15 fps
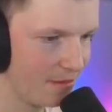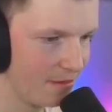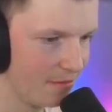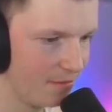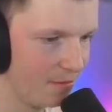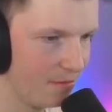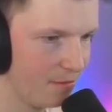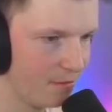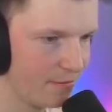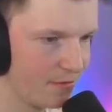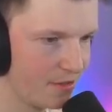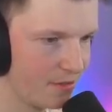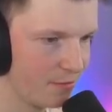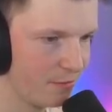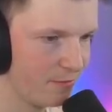Oh,
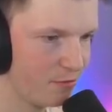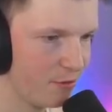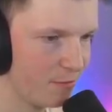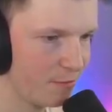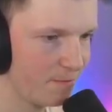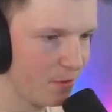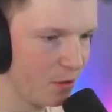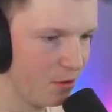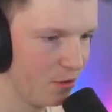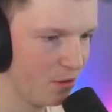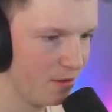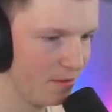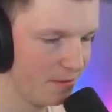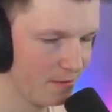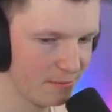we've dropped below.
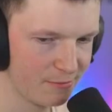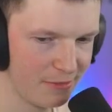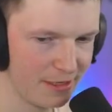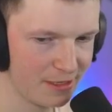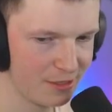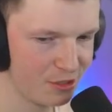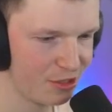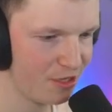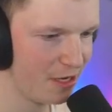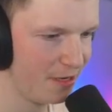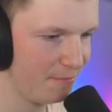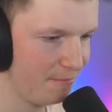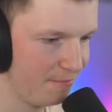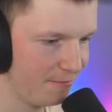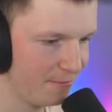I was reading chat.
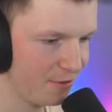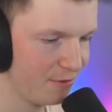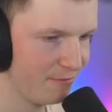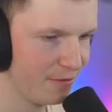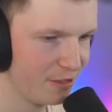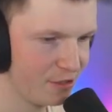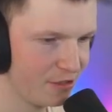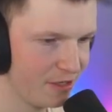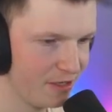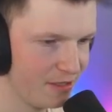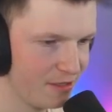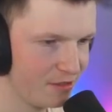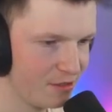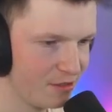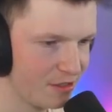Don't read chat,
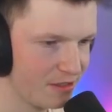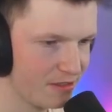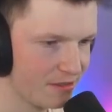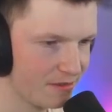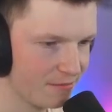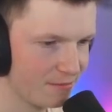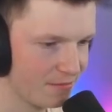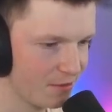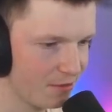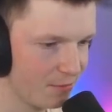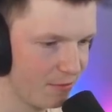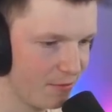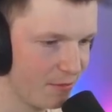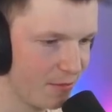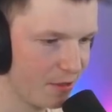ladies and gents. Don't
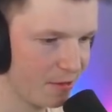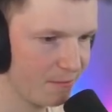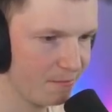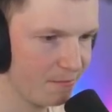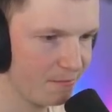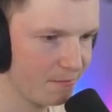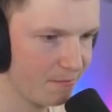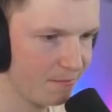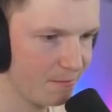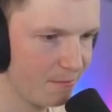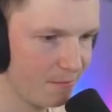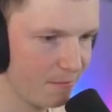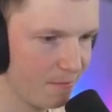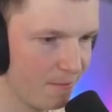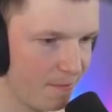worry about it.
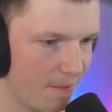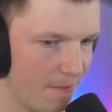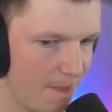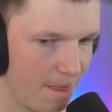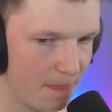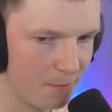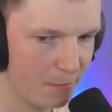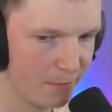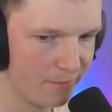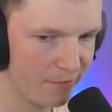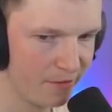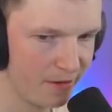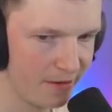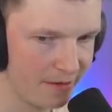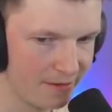We're
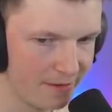fine.